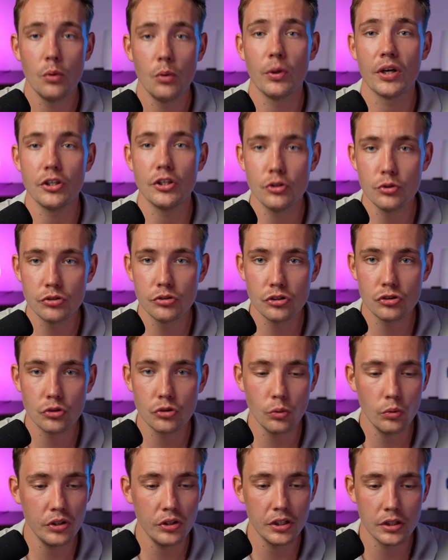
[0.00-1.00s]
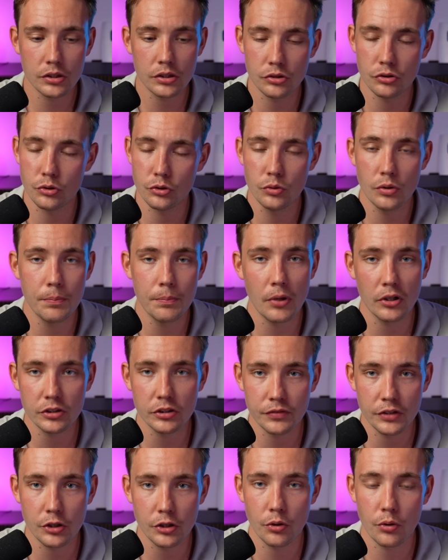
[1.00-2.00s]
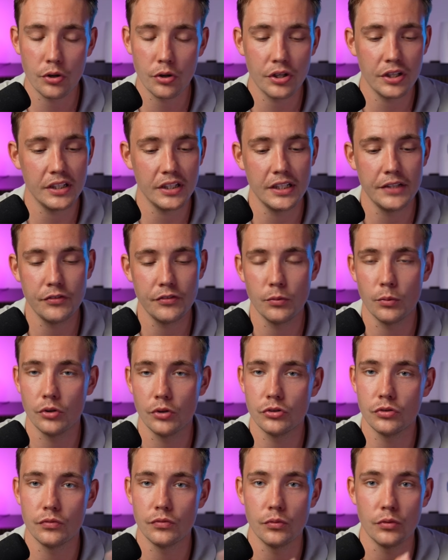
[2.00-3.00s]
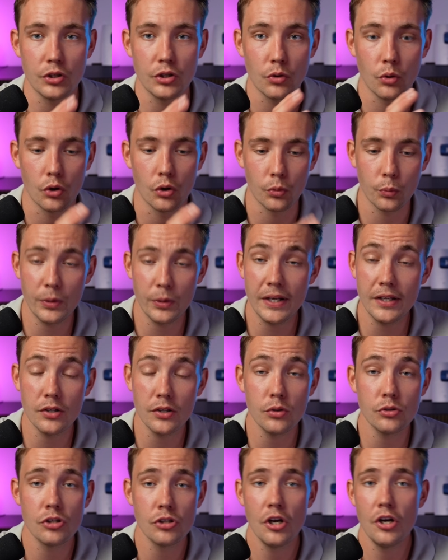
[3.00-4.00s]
We can use this tool here to do a bunch of recording. If you want to record videos,